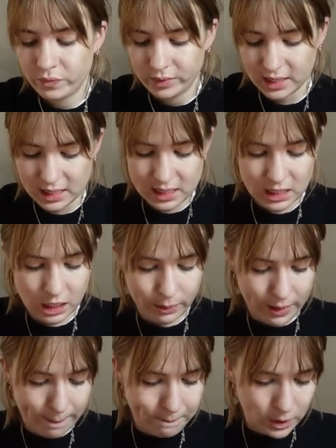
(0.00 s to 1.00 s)
This is going to
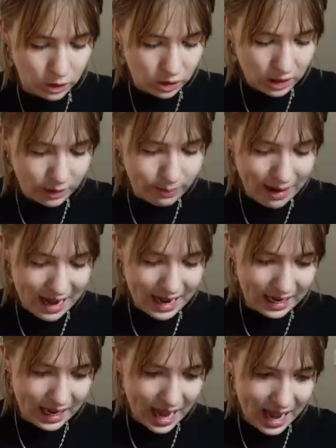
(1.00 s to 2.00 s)
be a book.
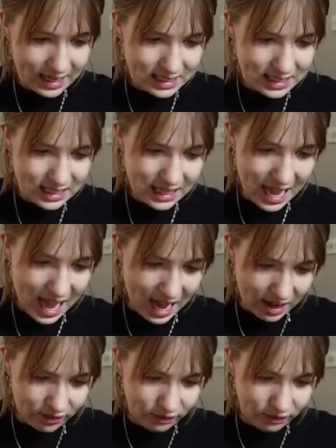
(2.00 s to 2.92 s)
My Auntie Anne,